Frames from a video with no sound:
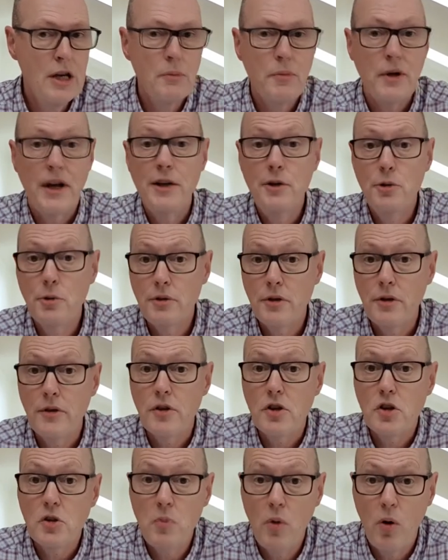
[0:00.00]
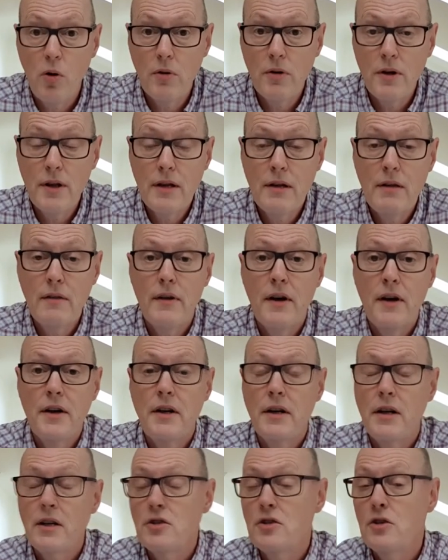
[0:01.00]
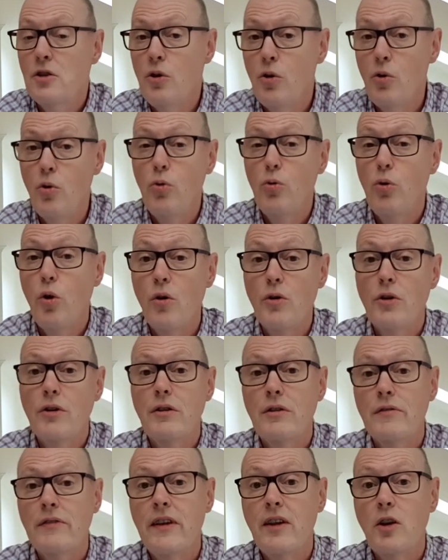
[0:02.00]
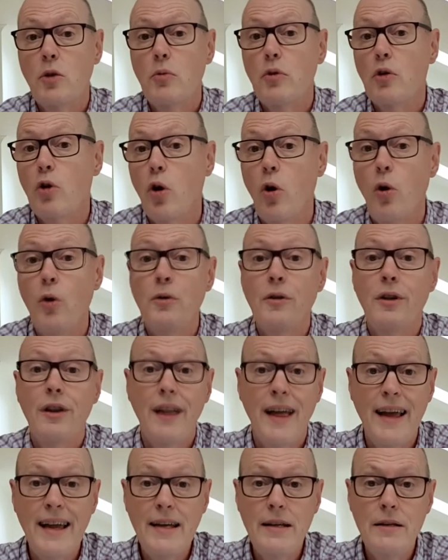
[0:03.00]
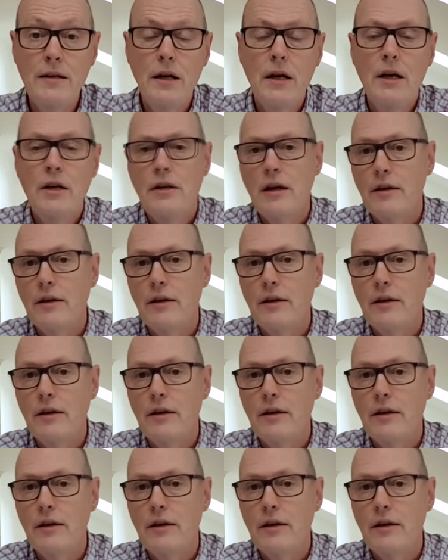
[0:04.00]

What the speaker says: but I noted this morning that it is no longer available online.